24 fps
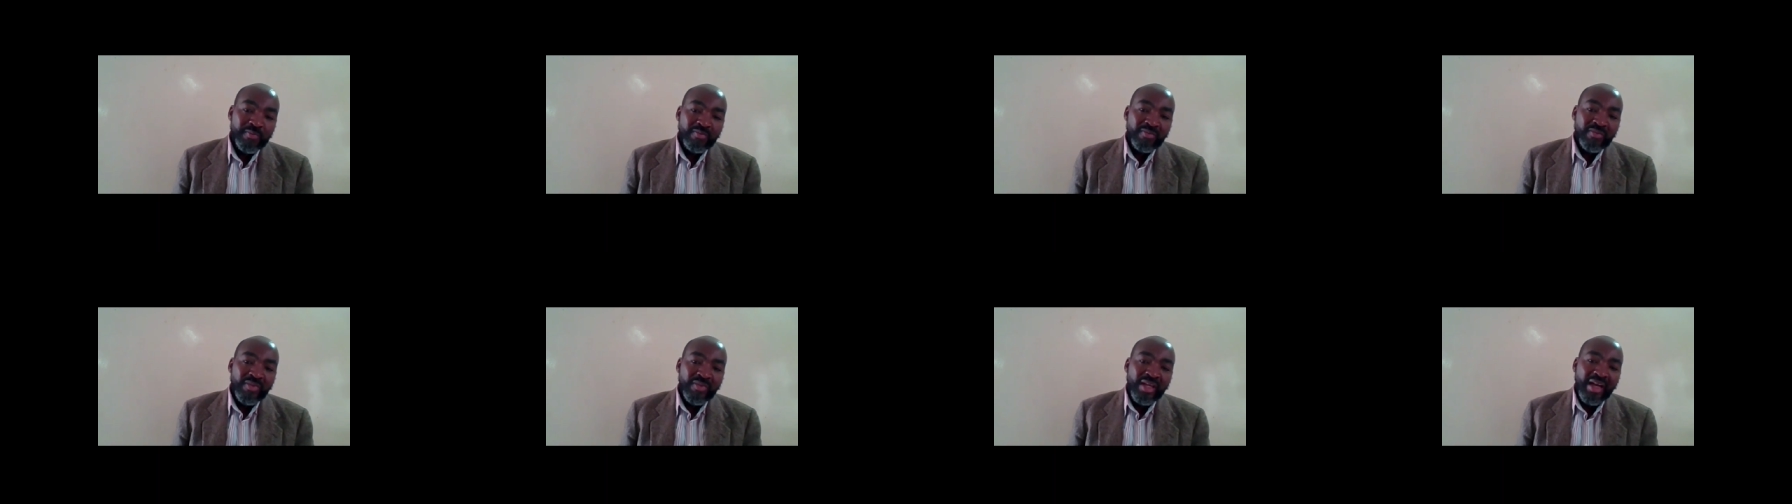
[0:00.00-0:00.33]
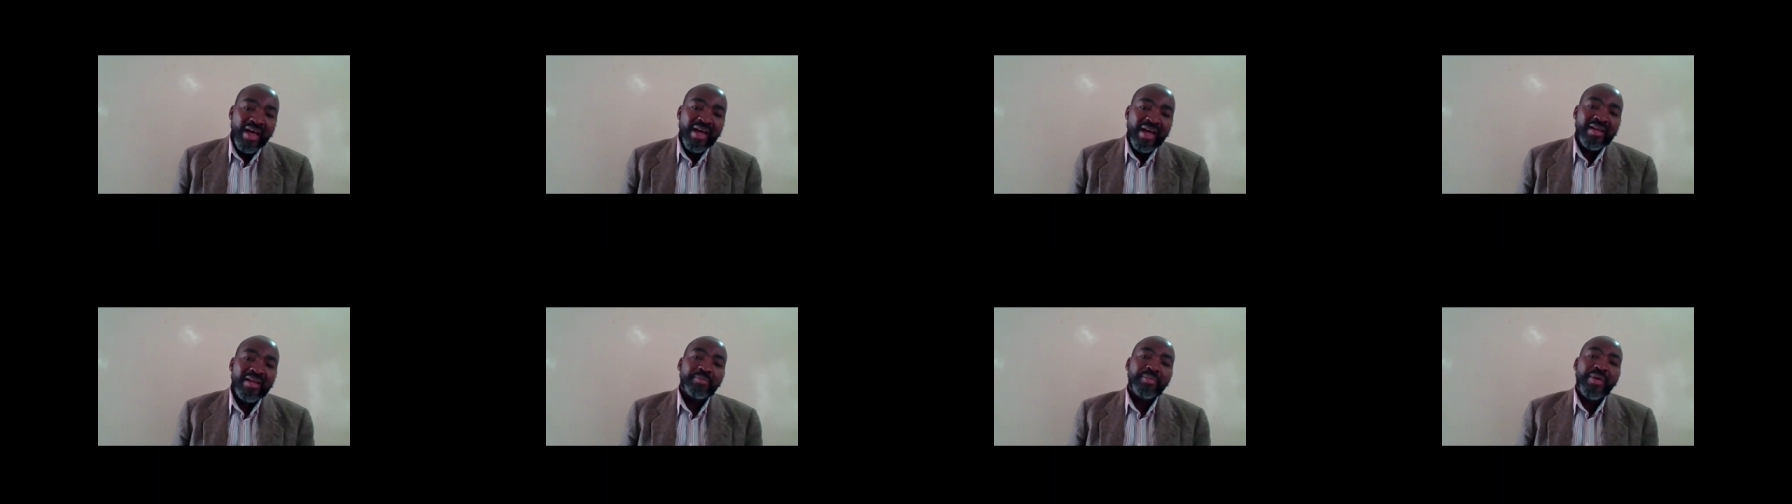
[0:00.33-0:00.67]
And
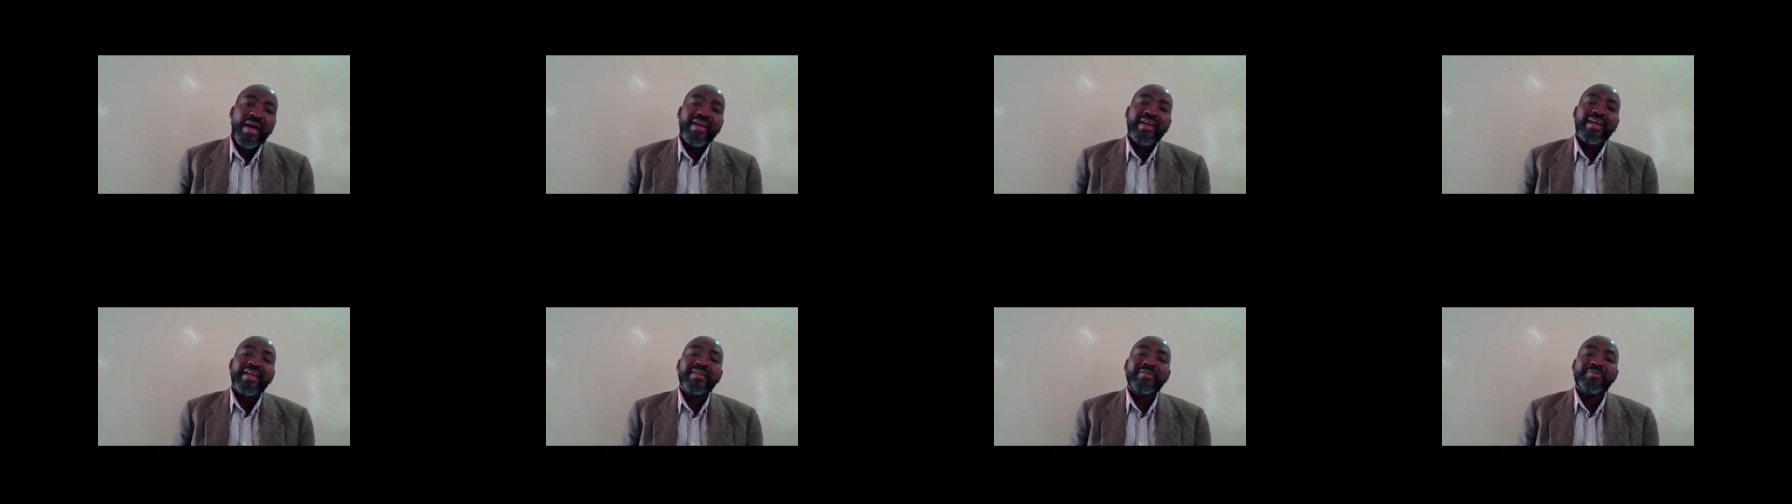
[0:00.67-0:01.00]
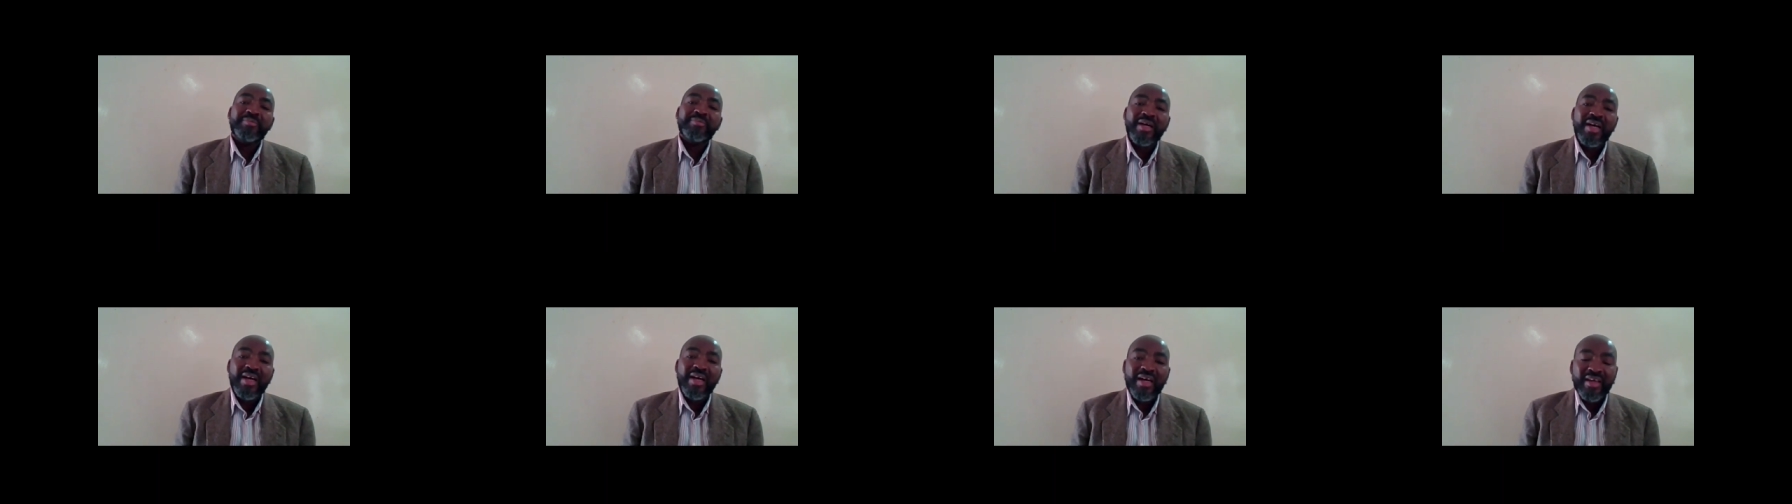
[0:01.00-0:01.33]
mm-hmm. by and
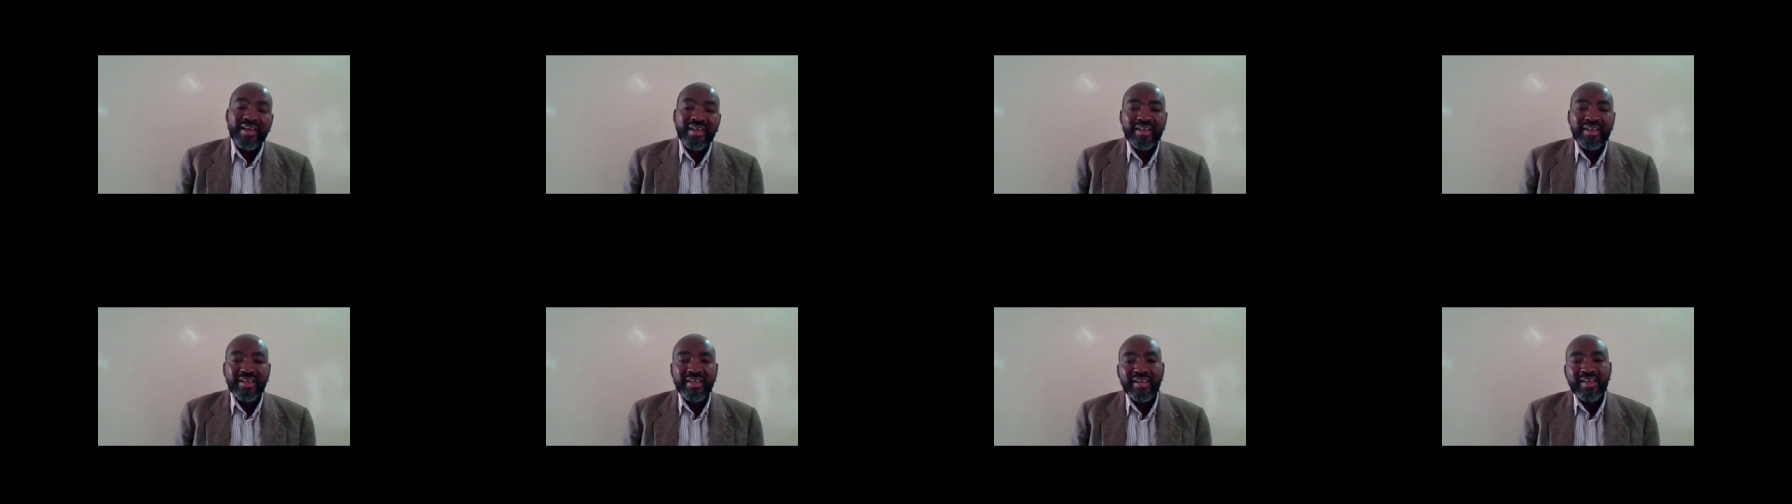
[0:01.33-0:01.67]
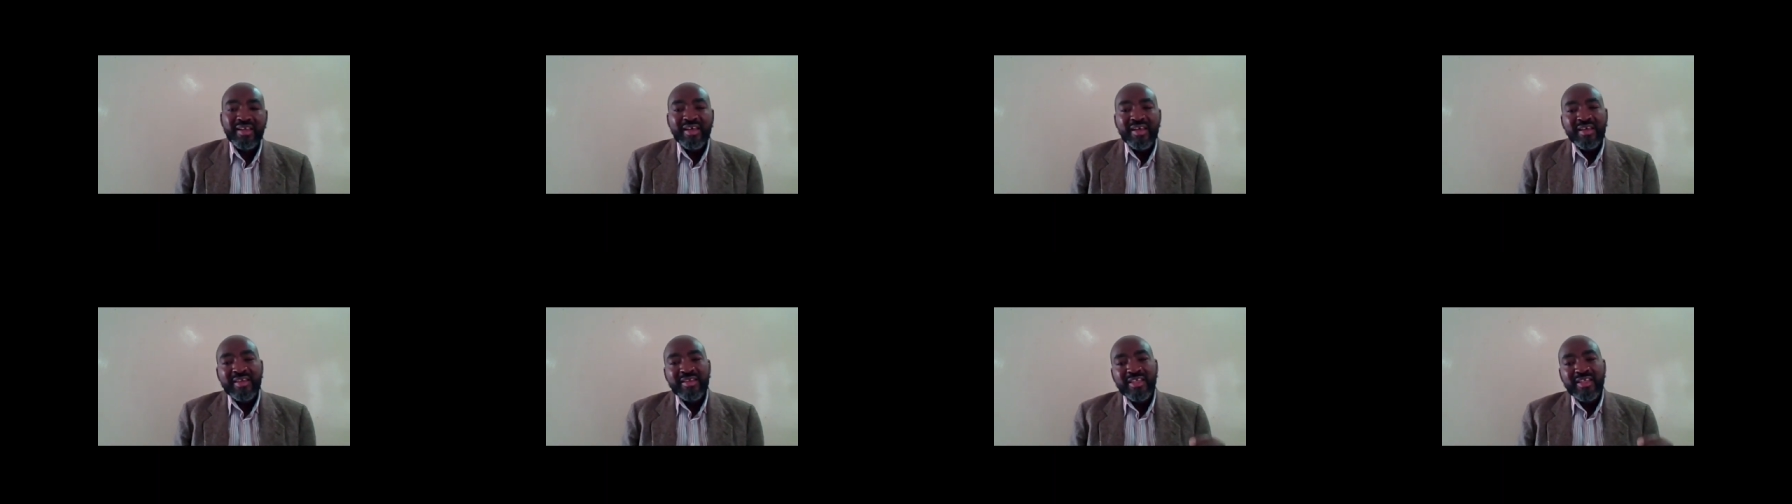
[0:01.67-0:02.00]
by,
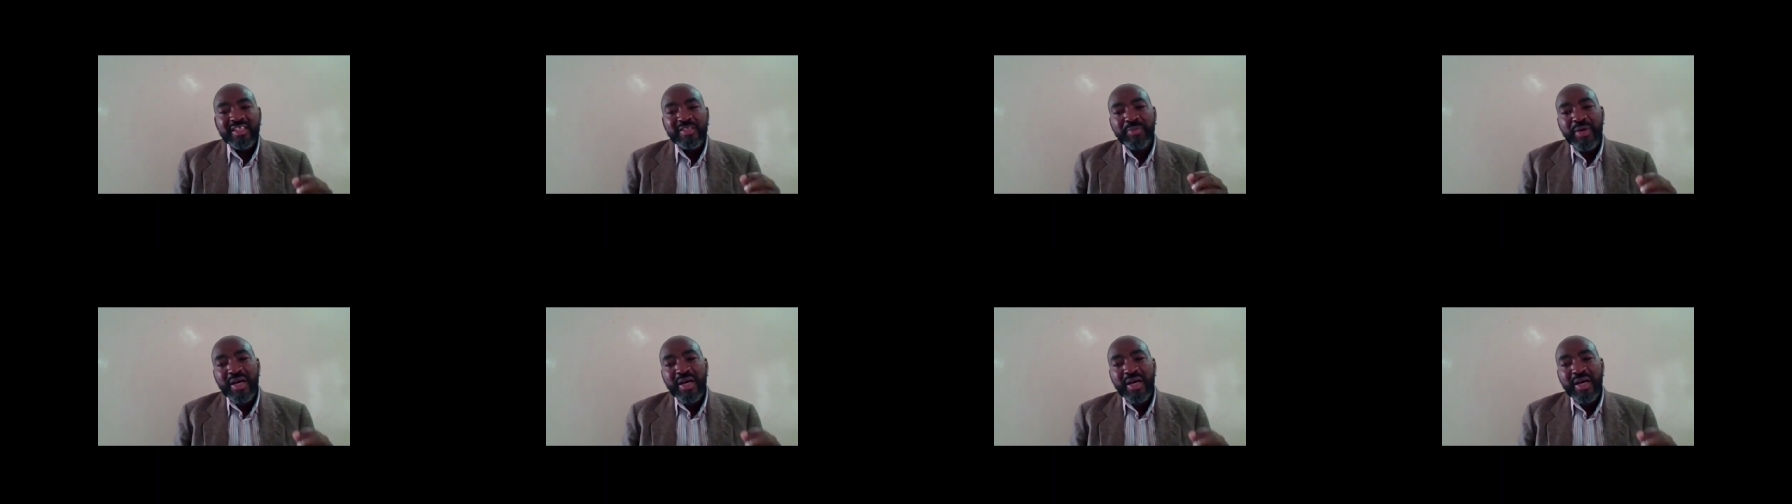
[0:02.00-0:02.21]
this